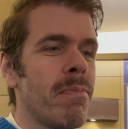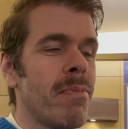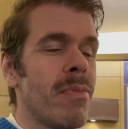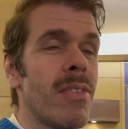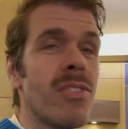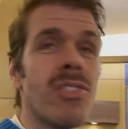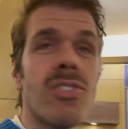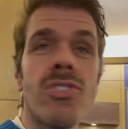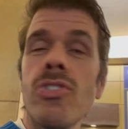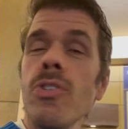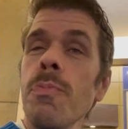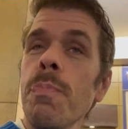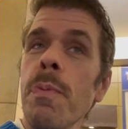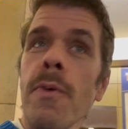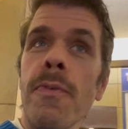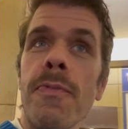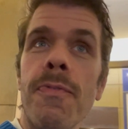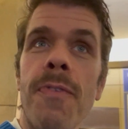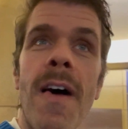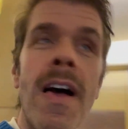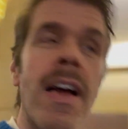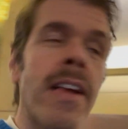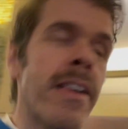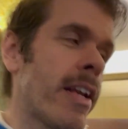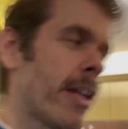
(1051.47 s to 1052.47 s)
Super
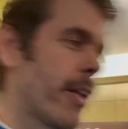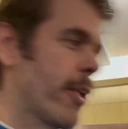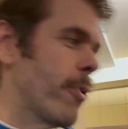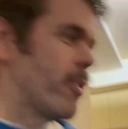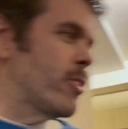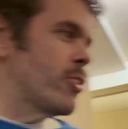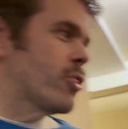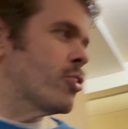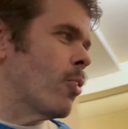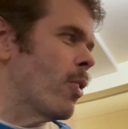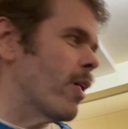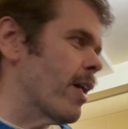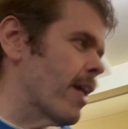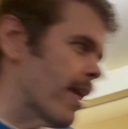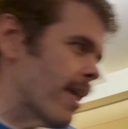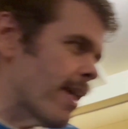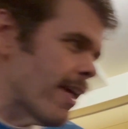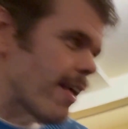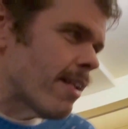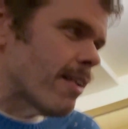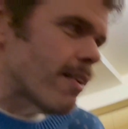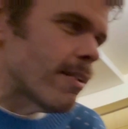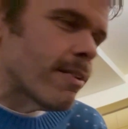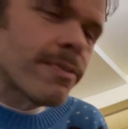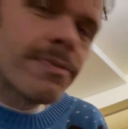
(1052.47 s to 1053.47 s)
fun. Did you enjoy it?
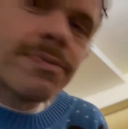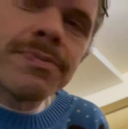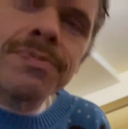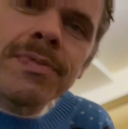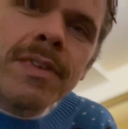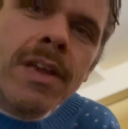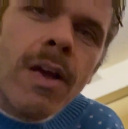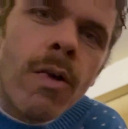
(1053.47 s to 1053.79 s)
Yes.